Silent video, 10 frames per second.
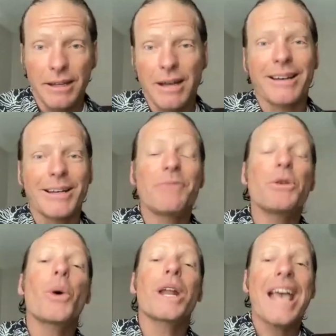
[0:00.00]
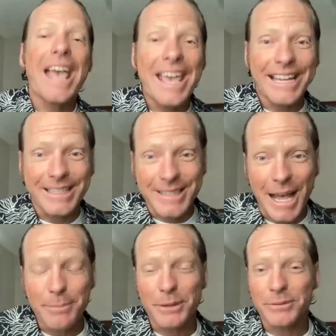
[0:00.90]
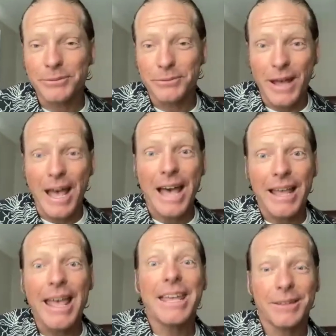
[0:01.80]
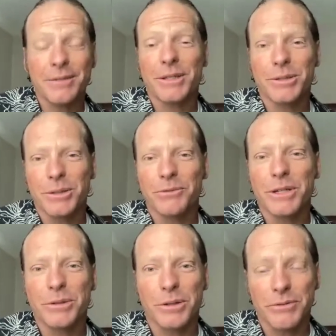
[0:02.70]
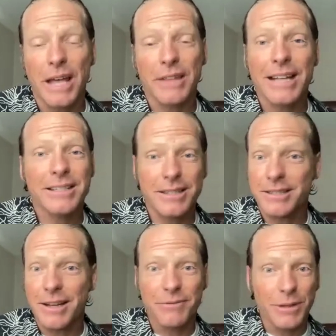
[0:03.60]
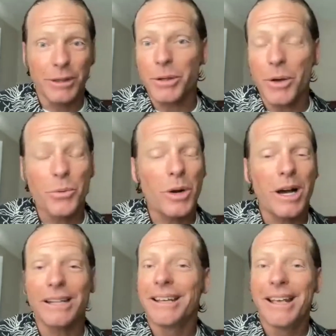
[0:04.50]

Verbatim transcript: uh, if you want to hate a type of fat, hate the vis- visceral fat. That's the stuff that you don't want.